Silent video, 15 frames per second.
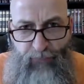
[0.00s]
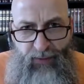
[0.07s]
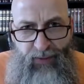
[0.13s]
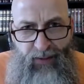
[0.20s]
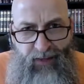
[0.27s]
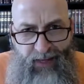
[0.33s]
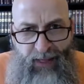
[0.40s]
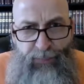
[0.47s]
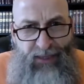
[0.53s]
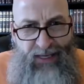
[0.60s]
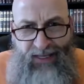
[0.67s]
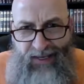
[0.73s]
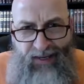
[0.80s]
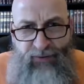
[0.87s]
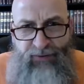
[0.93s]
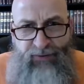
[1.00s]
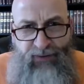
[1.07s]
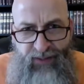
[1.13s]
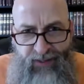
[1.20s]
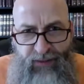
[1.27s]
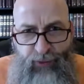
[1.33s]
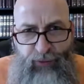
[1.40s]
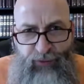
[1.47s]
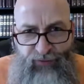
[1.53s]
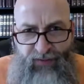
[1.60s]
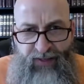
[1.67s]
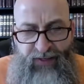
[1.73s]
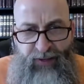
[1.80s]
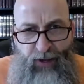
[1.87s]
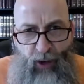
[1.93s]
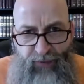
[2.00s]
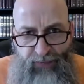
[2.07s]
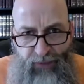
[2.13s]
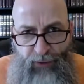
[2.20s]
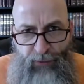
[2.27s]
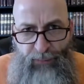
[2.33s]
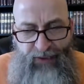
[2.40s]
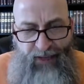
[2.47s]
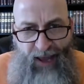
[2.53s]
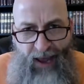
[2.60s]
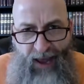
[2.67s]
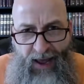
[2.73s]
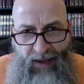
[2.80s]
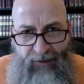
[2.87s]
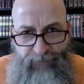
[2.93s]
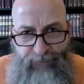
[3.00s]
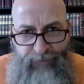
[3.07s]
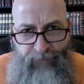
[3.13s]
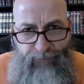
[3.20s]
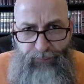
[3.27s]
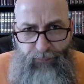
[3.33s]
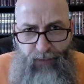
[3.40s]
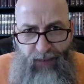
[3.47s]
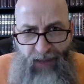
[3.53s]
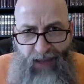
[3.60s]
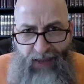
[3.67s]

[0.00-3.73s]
he begins to intercede on their behalf. And